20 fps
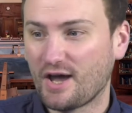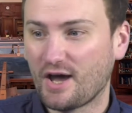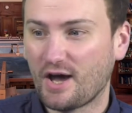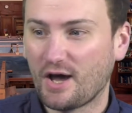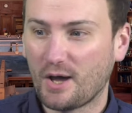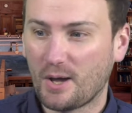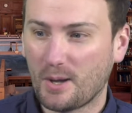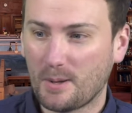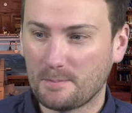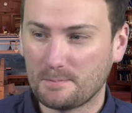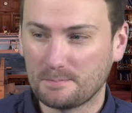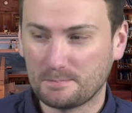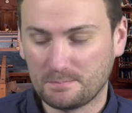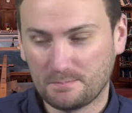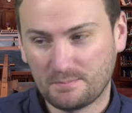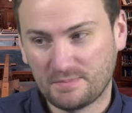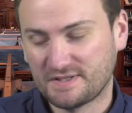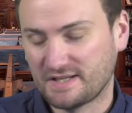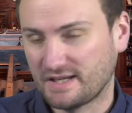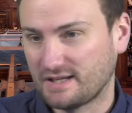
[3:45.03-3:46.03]

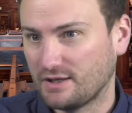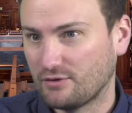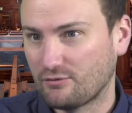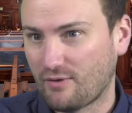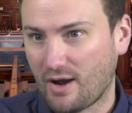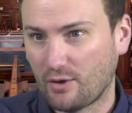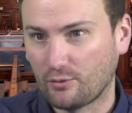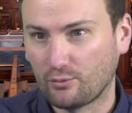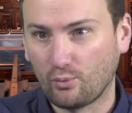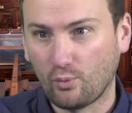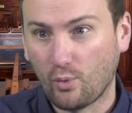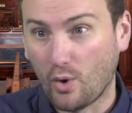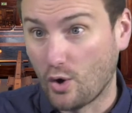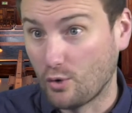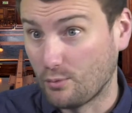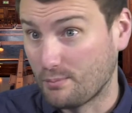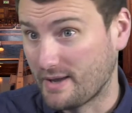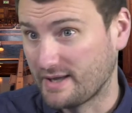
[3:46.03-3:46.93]
particularly around world